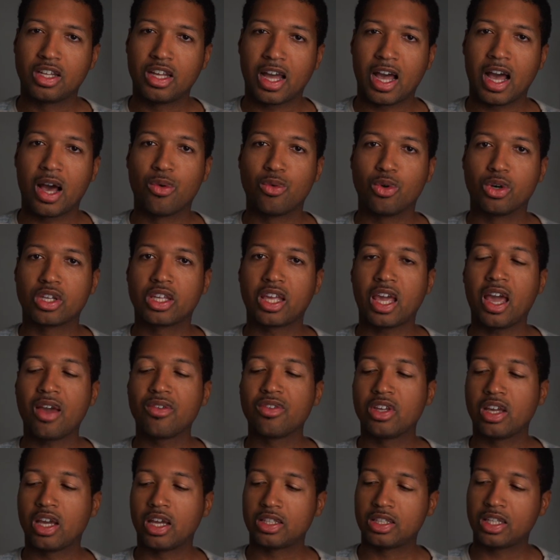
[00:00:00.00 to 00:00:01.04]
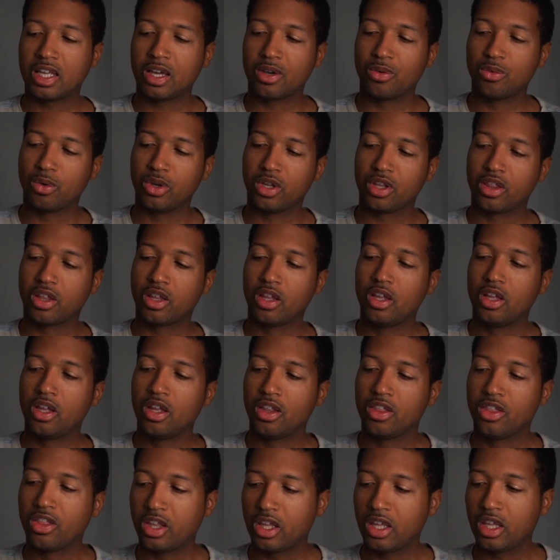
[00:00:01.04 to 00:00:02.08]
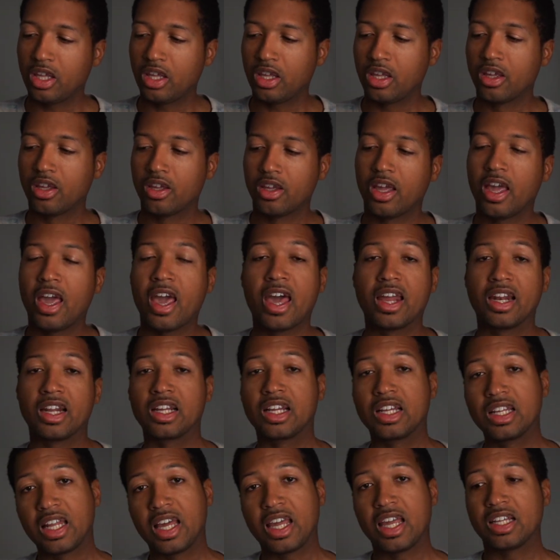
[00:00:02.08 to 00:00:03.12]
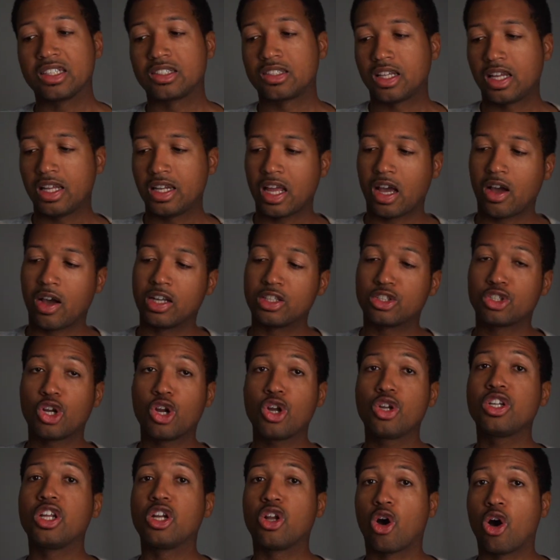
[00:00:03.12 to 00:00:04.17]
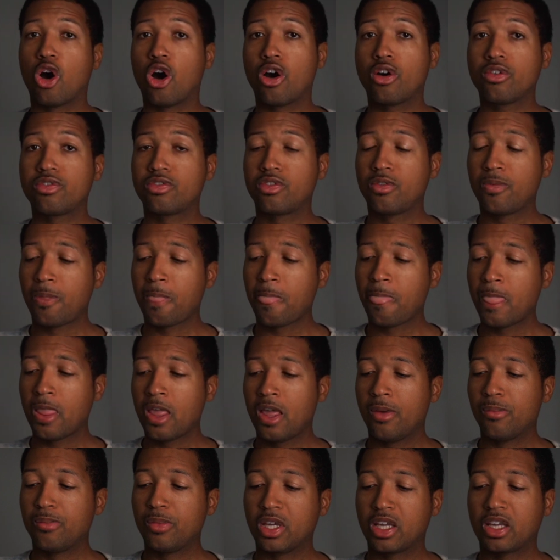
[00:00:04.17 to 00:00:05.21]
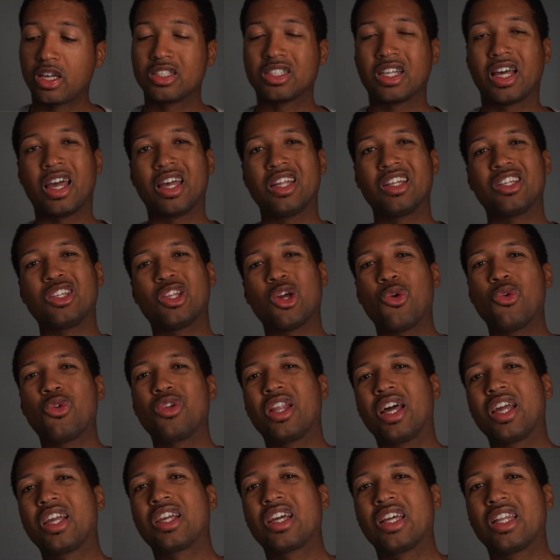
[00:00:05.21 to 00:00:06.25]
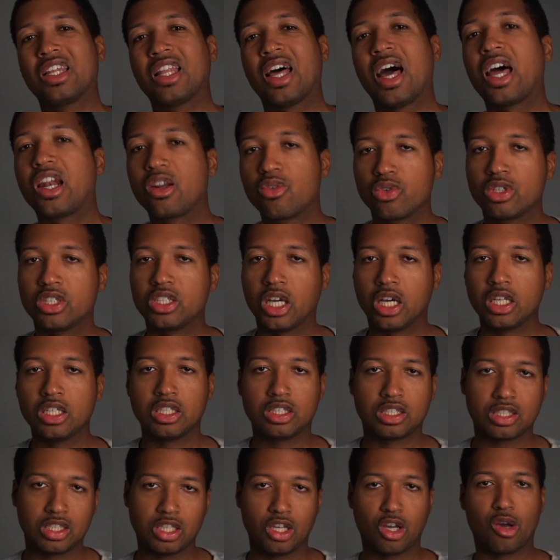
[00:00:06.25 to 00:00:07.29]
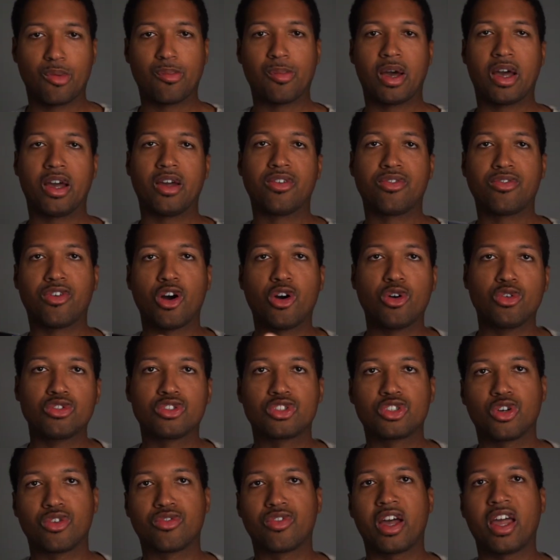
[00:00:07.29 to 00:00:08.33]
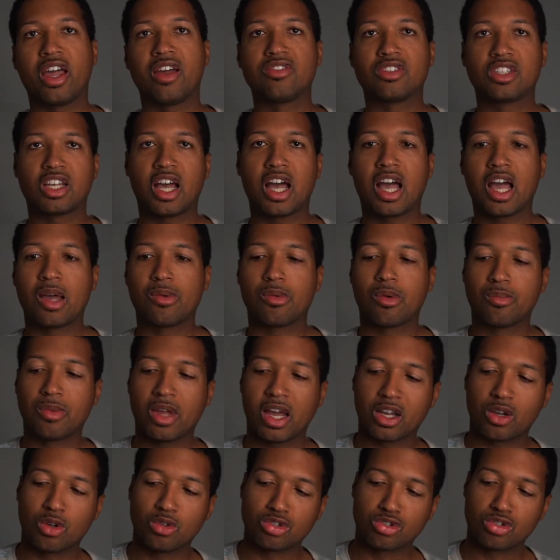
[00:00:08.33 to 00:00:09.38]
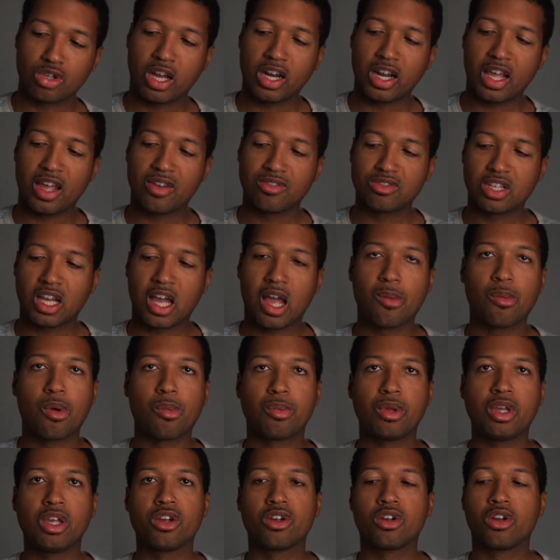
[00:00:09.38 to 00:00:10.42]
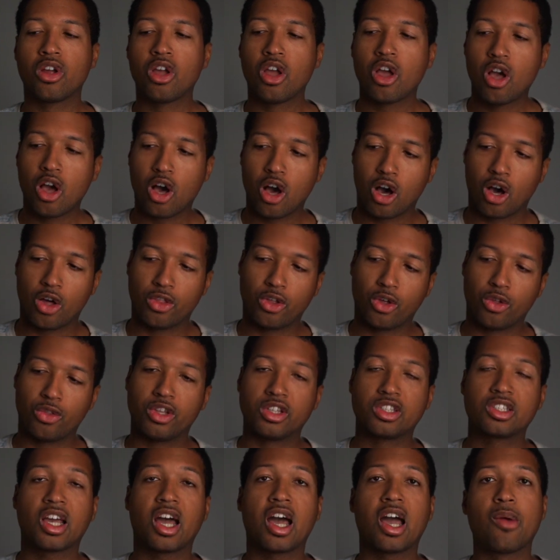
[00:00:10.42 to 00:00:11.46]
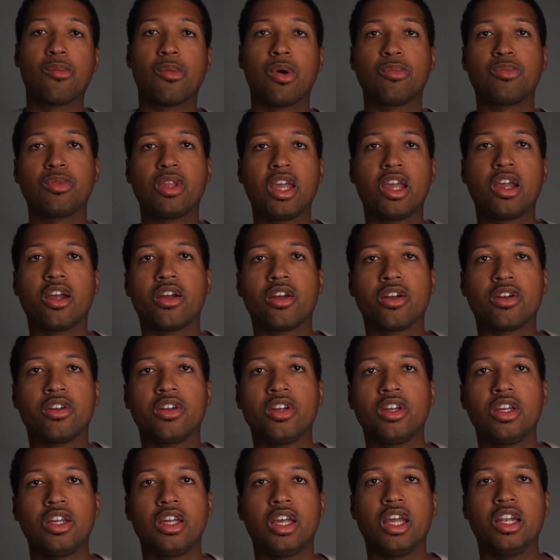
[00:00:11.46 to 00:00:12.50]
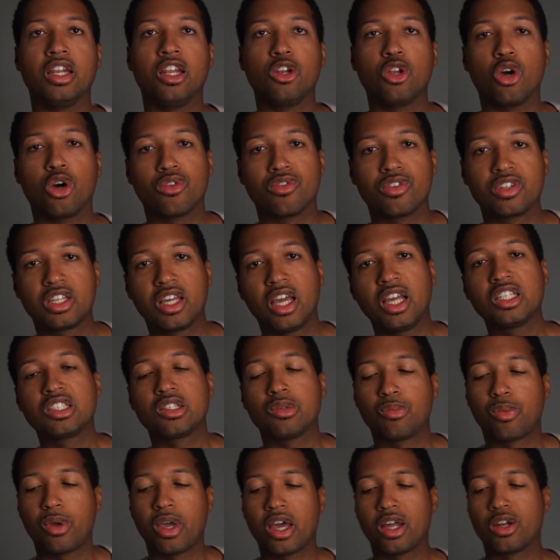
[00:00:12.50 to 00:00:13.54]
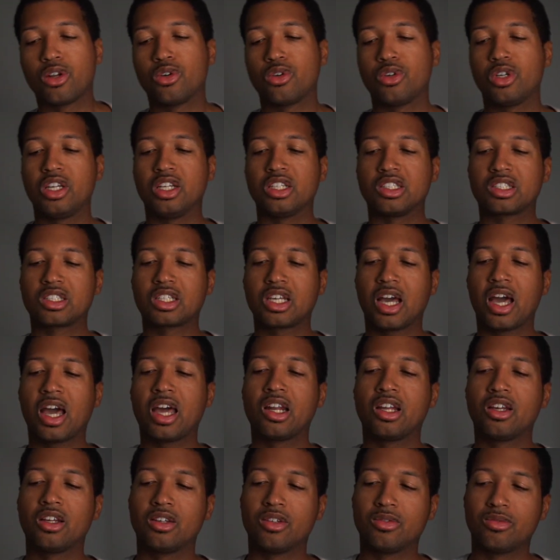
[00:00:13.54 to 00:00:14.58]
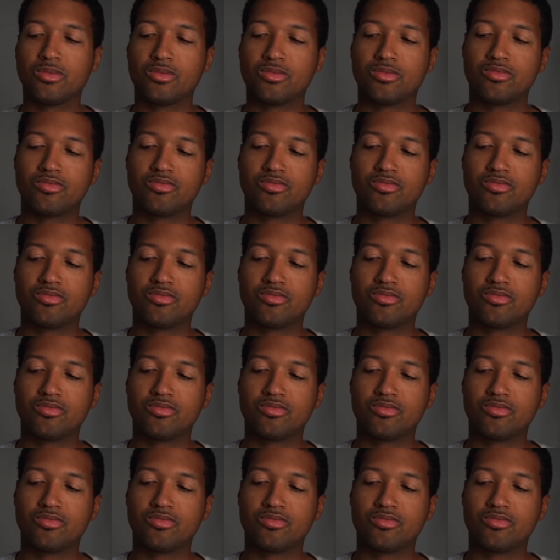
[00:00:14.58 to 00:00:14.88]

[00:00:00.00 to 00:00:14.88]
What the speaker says: I will caveat that with the at a glance. Now I turned it off because I don't like a lot of redundancy on my phone. So if I have time, I'm not gonna try to have time up here, although the time up there in the notification panel is kind of